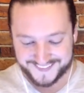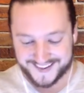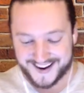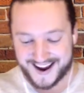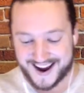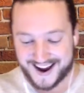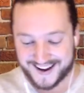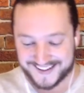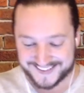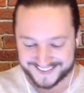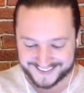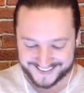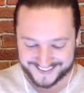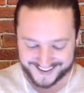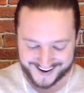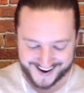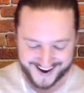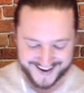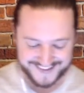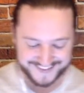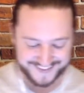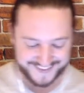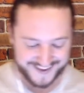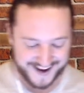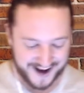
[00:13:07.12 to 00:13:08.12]
Yes,
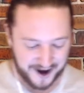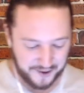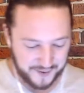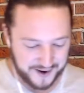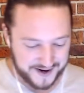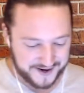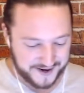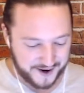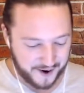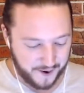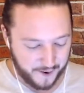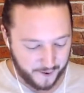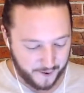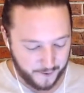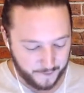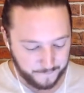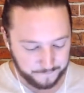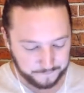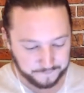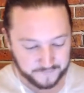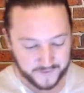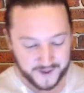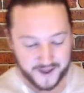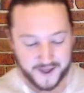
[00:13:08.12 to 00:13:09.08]
guys, there we go.